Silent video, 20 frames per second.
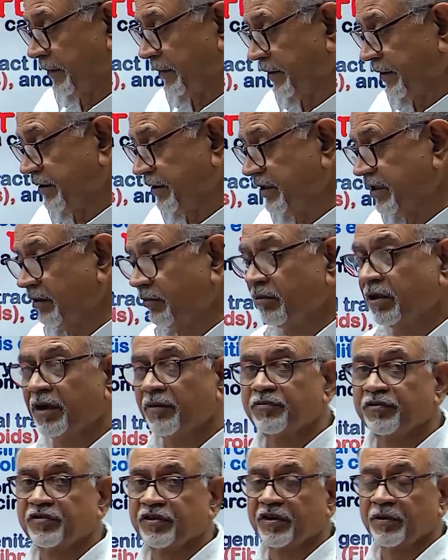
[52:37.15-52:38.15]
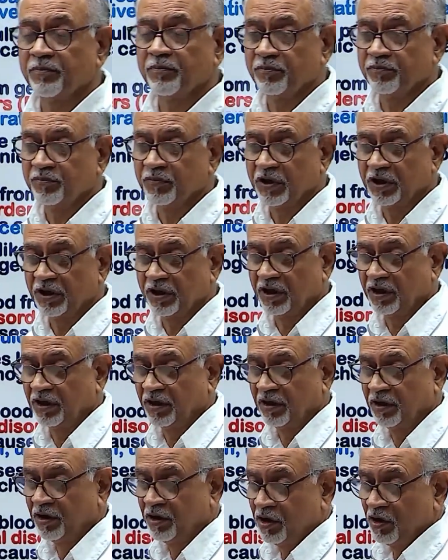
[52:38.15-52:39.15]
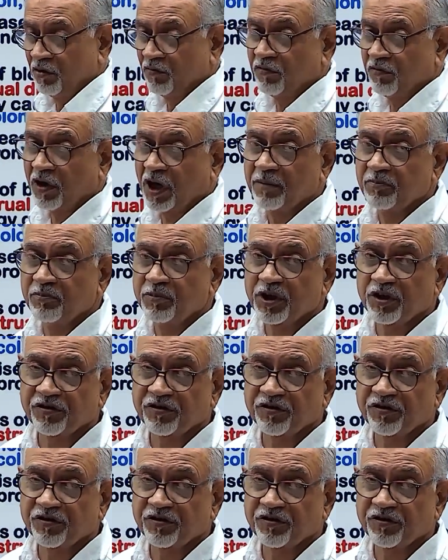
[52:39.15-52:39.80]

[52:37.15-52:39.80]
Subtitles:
develops some fibrous